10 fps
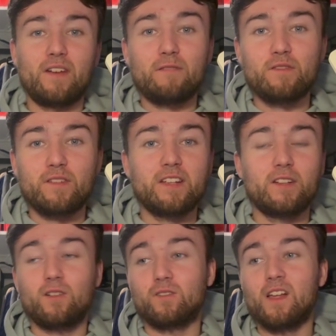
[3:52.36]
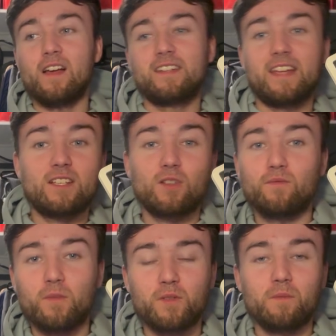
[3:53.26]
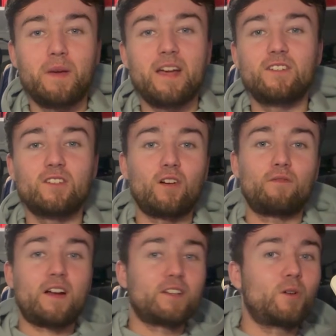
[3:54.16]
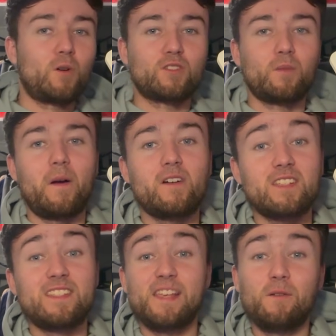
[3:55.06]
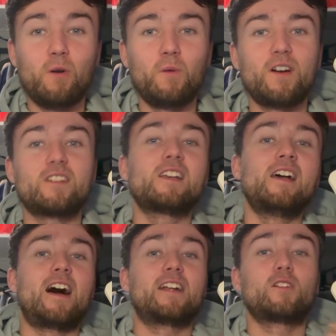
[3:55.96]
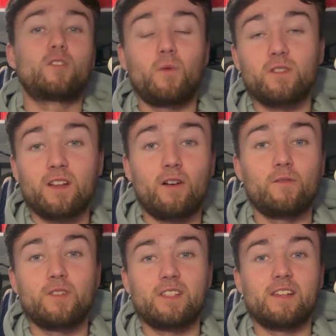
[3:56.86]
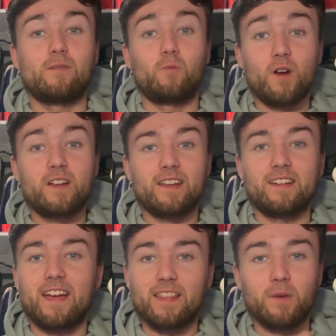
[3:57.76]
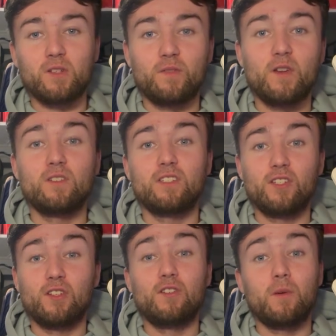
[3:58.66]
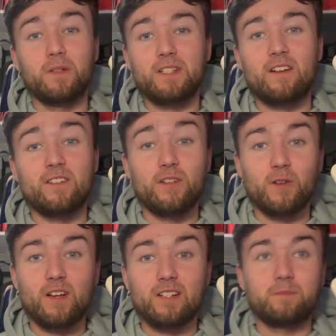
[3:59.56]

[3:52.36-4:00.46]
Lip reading: everything, you know, take some from some pages or find your quotes somewhere else and see what works. And you know, the ones that are obviously working and getting the most views, you should double down and do that.